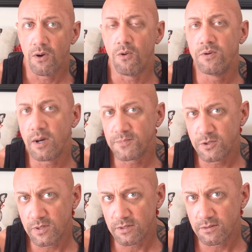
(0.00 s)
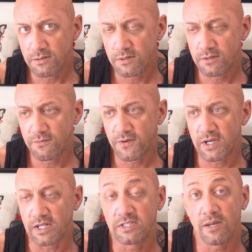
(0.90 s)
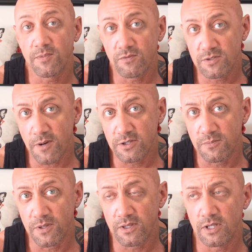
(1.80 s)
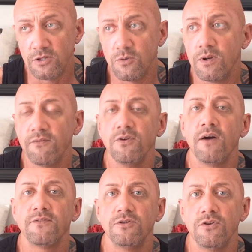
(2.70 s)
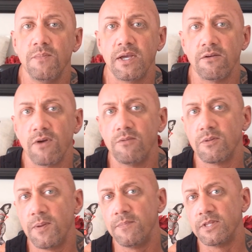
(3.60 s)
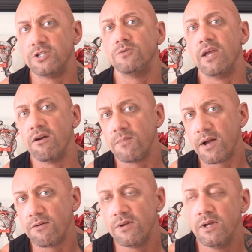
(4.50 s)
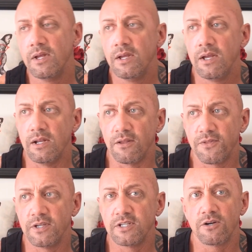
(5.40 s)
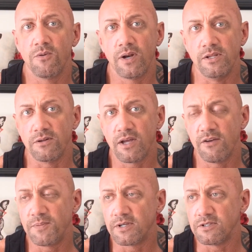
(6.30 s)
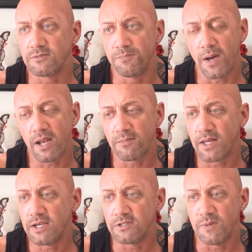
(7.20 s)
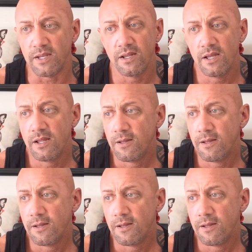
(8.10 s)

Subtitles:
own up to it. Fucking accept the responsibility. Do whatever you have to do to make it right with the people that you care about and the things that are going on in your life. Because bottom line is, man,